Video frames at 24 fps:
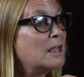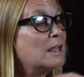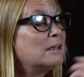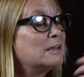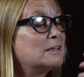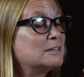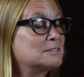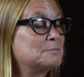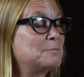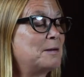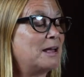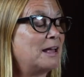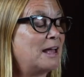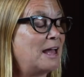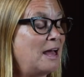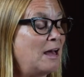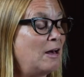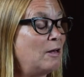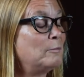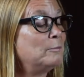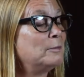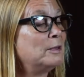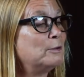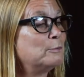because my
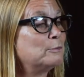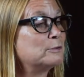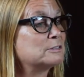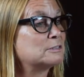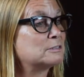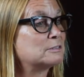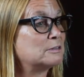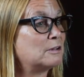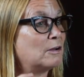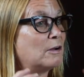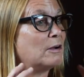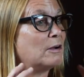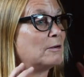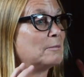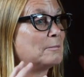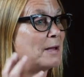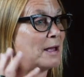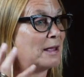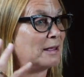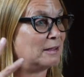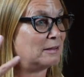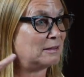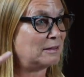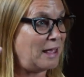helmet was, or
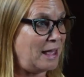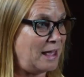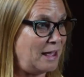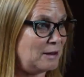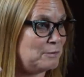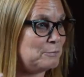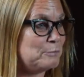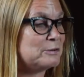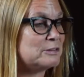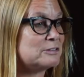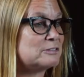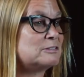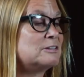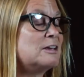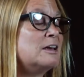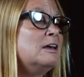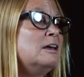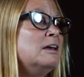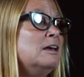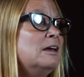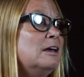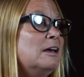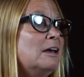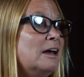my head was
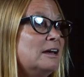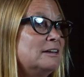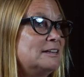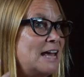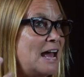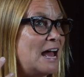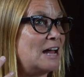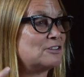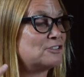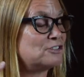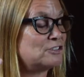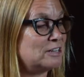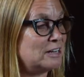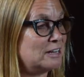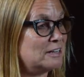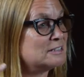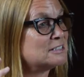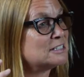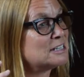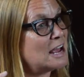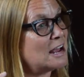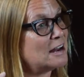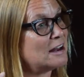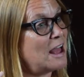attached
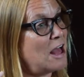inside a